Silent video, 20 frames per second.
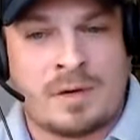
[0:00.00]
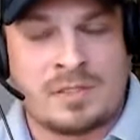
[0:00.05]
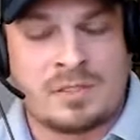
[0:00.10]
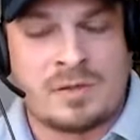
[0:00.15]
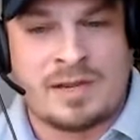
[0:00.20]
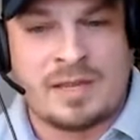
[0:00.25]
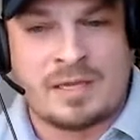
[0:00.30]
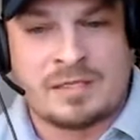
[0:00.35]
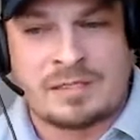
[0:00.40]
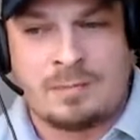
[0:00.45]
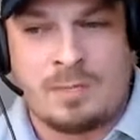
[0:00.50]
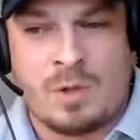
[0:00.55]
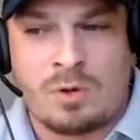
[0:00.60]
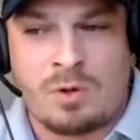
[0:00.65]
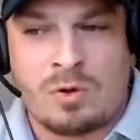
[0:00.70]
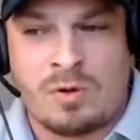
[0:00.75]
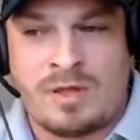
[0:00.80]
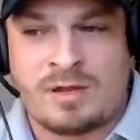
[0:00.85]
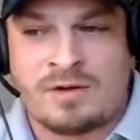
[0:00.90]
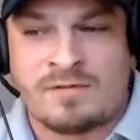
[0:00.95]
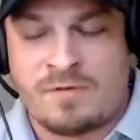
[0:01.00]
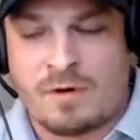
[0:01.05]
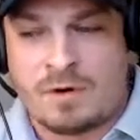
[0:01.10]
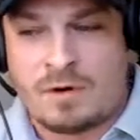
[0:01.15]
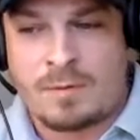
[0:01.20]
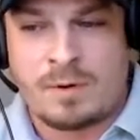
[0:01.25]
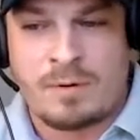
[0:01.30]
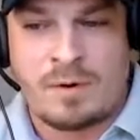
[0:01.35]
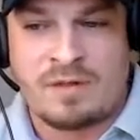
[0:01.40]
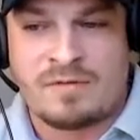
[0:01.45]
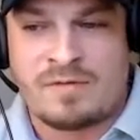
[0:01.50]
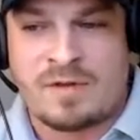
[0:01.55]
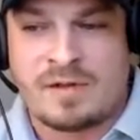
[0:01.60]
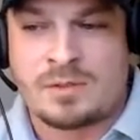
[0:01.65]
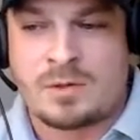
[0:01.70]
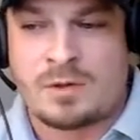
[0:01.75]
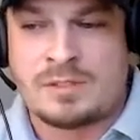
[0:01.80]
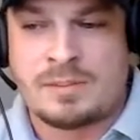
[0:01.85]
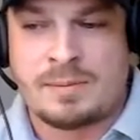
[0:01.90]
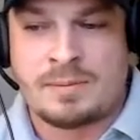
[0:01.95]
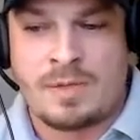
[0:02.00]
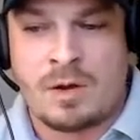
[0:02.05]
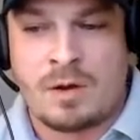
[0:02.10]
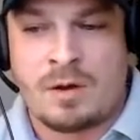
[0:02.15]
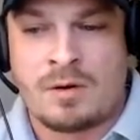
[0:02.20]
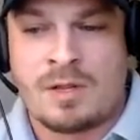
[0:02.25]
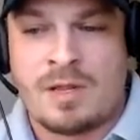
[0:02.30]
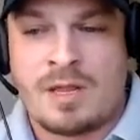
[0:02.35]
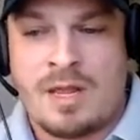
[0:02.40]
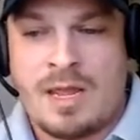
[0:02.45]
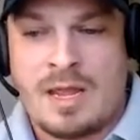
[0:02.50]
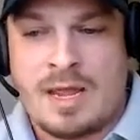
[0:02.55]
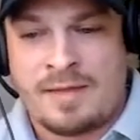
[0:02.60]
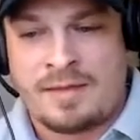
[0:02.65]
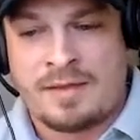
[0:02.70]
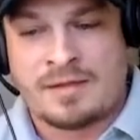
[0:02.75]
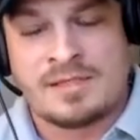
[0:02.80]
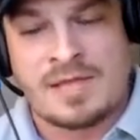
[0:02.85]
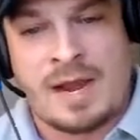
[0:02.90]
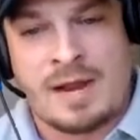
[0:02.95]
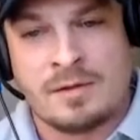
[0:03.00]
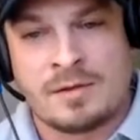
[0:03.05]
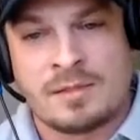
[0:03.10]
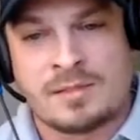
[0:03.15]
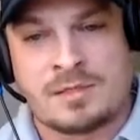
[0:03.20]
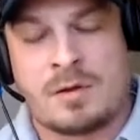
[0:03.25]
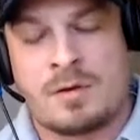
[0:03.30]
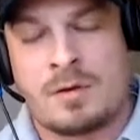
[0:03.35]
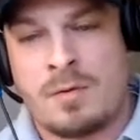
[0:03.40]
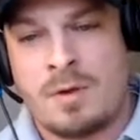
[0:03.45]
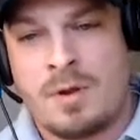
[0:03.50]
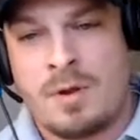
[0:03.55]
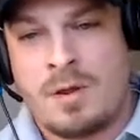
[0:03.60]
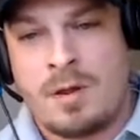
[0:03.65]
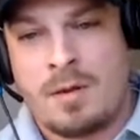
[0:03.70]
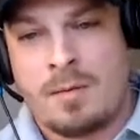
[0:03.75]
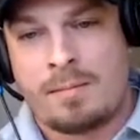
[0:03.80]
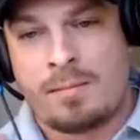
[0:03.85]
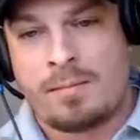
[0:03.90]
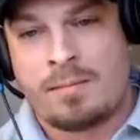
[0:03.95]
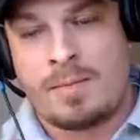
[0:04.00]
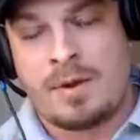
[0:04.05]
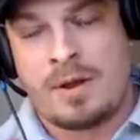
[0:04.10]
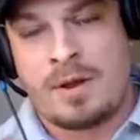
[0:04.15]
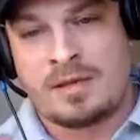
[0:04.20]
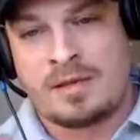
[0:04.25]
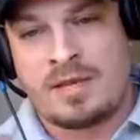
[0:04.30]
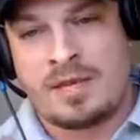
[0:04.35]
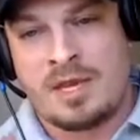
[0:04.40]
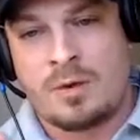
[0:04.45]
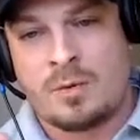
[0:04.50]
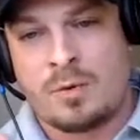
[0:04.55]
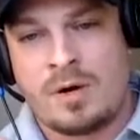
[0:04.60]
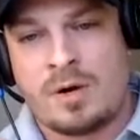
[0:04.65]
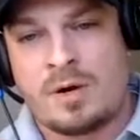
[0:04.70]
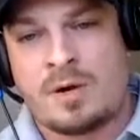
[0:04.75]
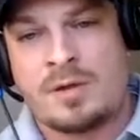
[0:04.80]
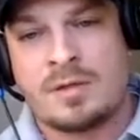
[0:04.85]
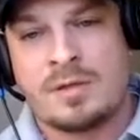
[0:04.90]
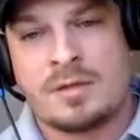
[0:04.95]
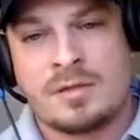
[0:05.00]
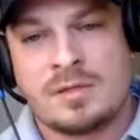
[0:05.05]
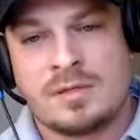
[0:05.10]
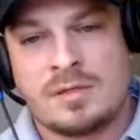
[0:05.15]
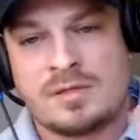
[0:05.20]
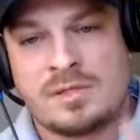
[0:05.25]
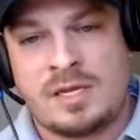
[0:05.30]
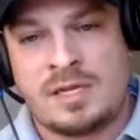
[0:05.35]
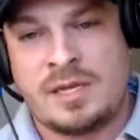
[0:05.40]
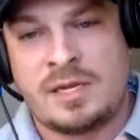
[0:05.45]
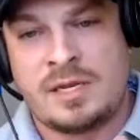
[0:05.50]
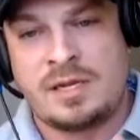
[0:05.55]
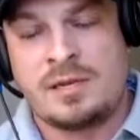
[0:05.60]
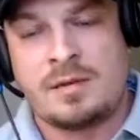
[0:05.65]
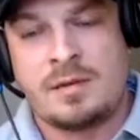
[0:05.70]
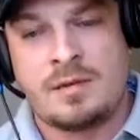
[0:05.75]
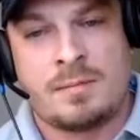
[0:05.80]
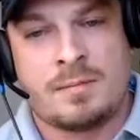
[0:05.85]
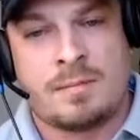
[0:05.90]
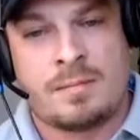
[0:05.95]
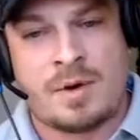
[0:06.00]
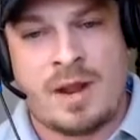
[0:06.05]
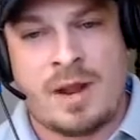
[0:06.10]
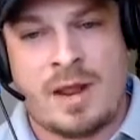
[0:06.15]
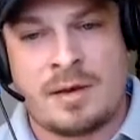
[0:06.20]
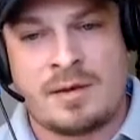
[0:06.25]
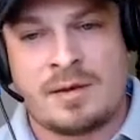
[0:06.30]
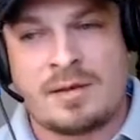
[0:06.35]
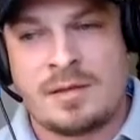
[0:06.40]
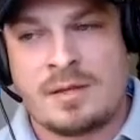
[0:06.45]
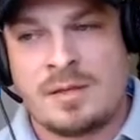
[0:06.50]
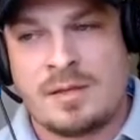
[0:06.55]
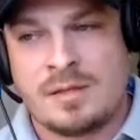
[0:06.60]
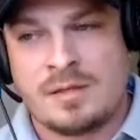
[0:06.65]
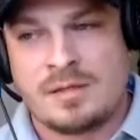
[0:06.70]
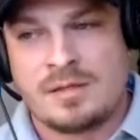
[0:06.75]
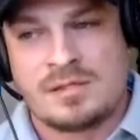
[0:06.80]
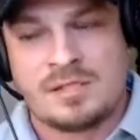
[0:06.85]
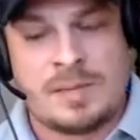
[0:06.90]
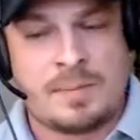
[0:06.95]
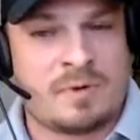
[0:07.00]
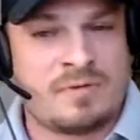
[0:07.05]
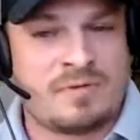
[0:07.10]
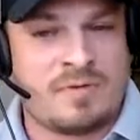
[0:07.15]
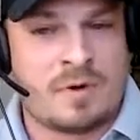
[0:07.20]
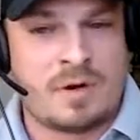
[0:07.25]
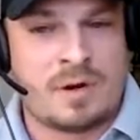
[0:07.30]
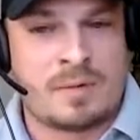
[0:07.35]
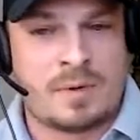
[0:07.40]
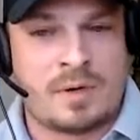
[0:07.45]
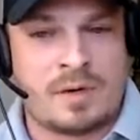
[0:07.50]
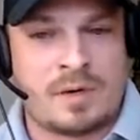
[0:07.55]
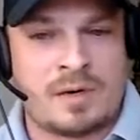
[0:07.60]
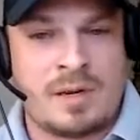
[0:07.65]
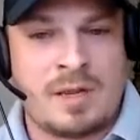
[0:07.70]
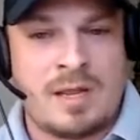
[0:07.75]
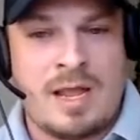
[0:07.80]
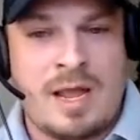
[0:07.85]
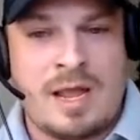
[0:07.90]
So I get some local either phone number relevance or zip code and the title. So keyword, city, brand, zip, or phone number.